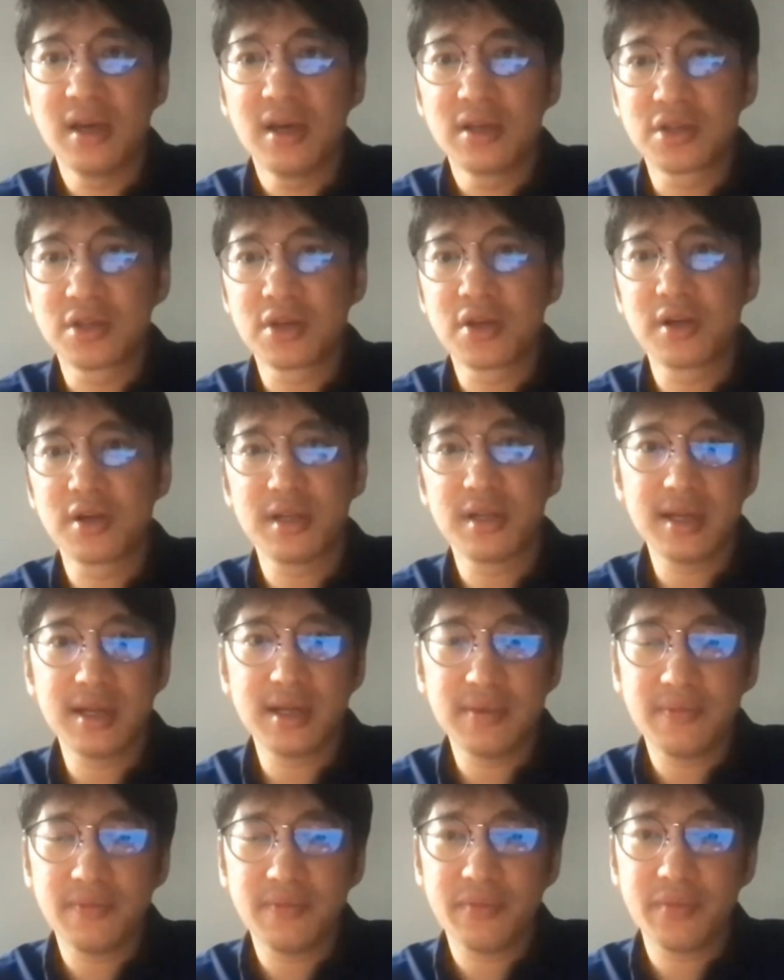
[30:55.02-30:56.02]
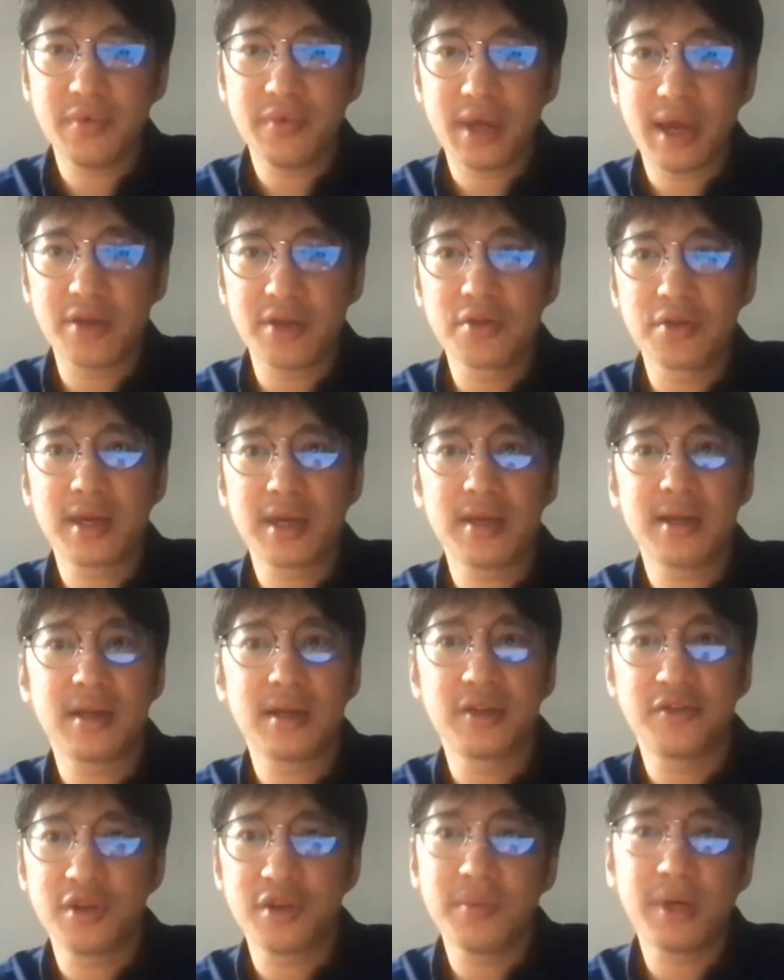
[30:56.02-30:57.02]
So you got to then educate
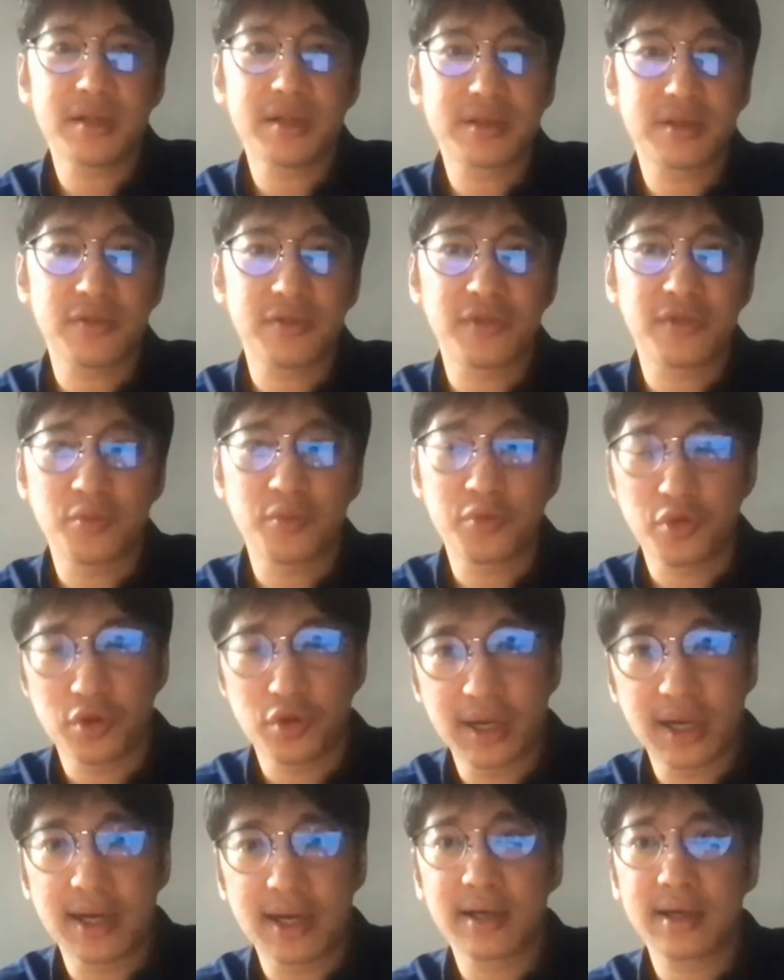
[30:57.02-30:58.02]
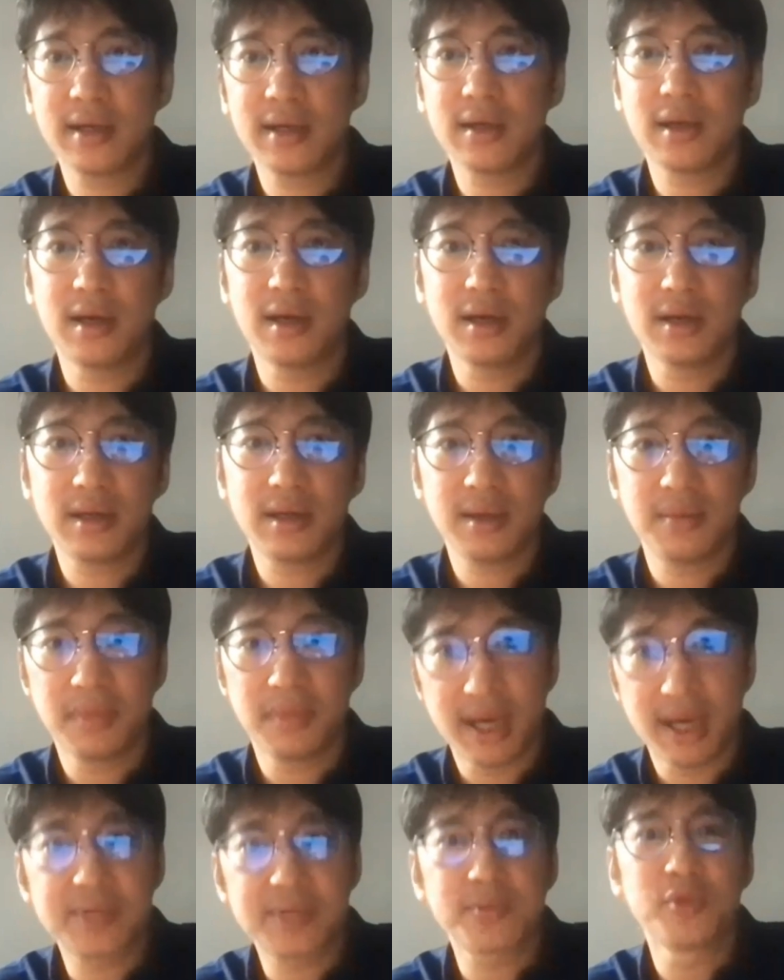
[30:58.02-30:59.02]
that different parts of the product
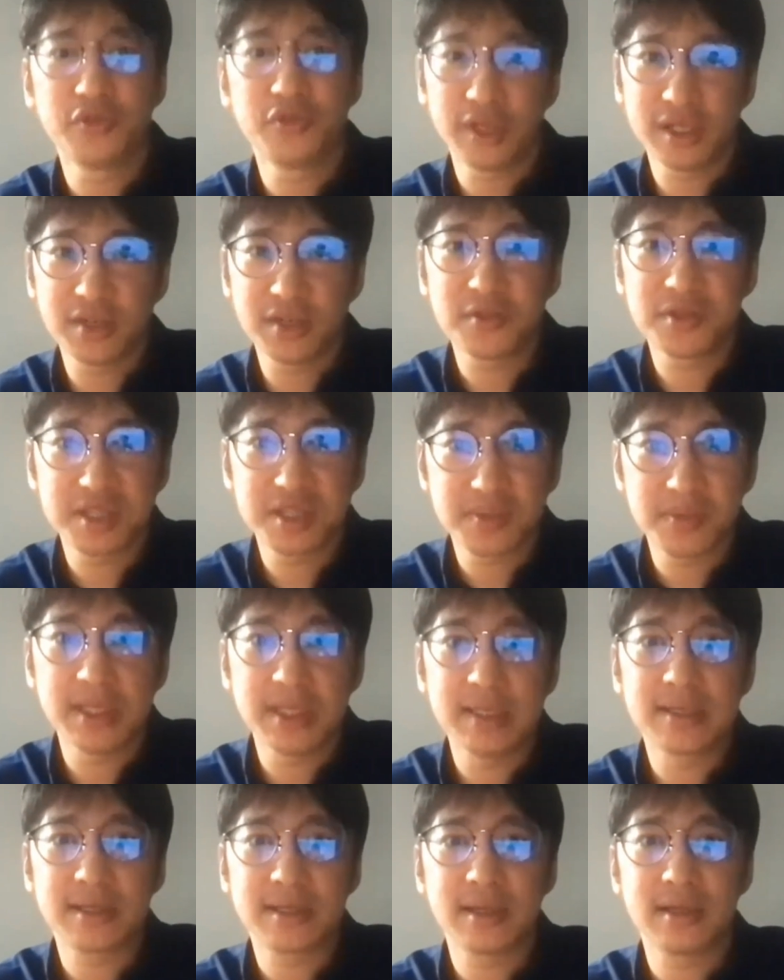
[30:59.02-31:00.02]
must move at different speeds.